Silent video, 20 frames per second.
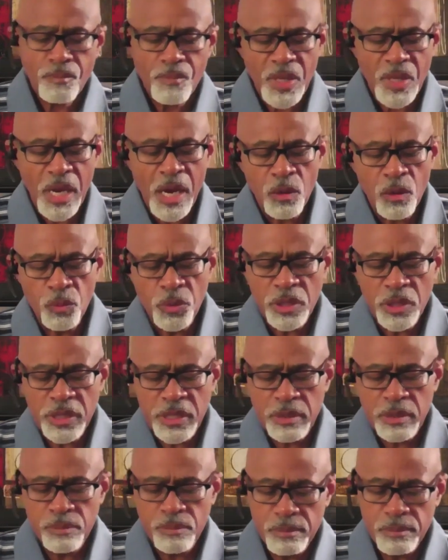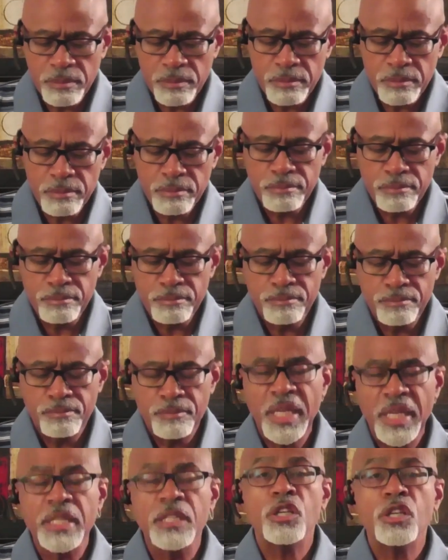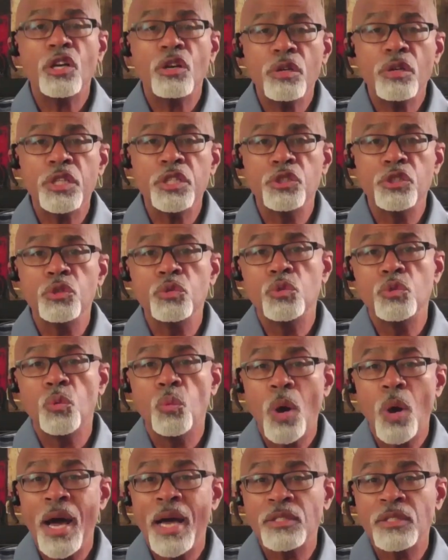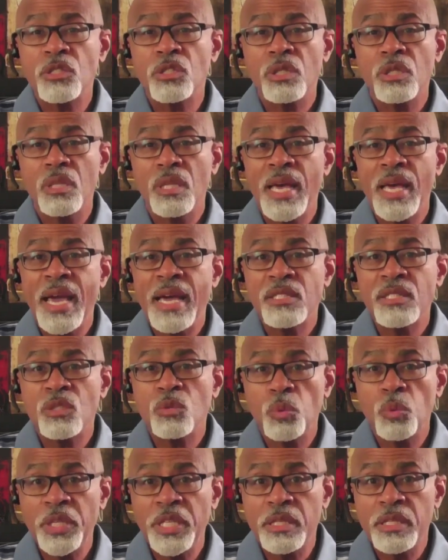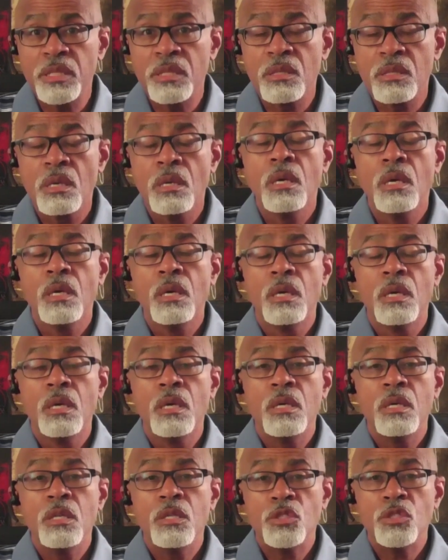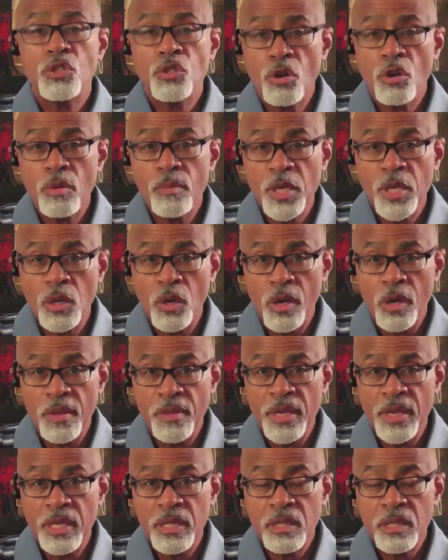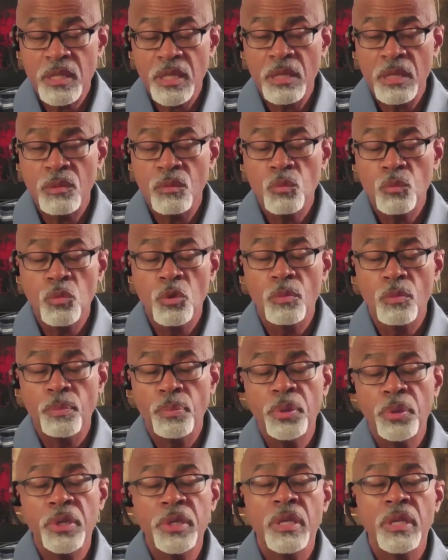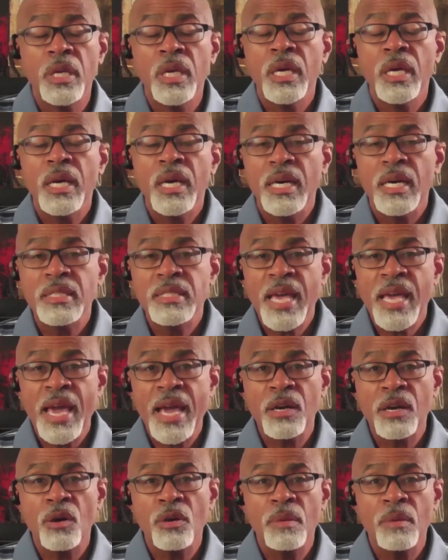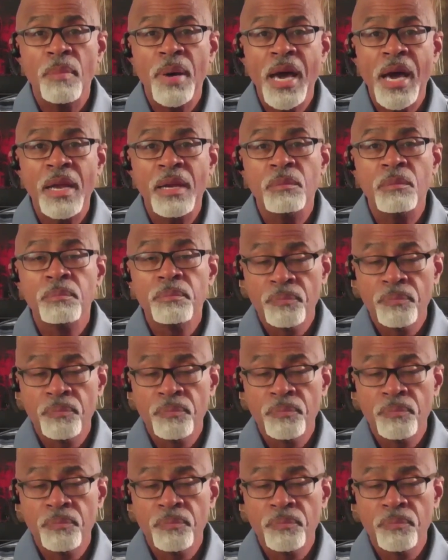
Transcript: really encourage you to watch last week's sermon on this, and we'll put a tag on the bottom.